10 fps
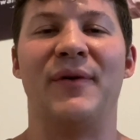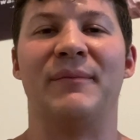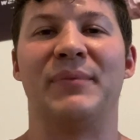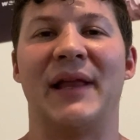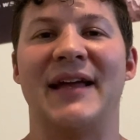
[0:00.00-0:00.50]

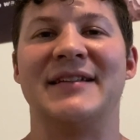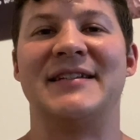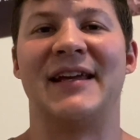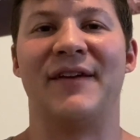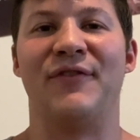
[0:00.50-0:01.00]
and plans
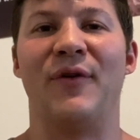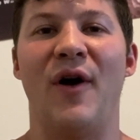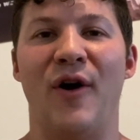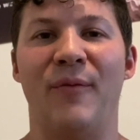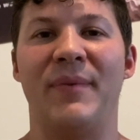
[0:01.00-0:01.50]
to give you
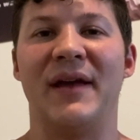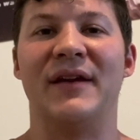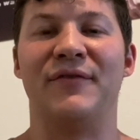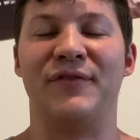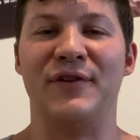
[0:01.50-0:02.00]
hope
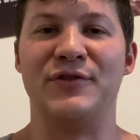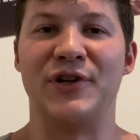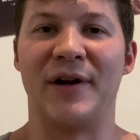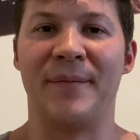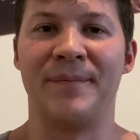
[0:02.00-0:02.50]
in a
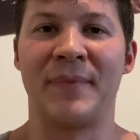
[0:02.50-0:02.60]
future."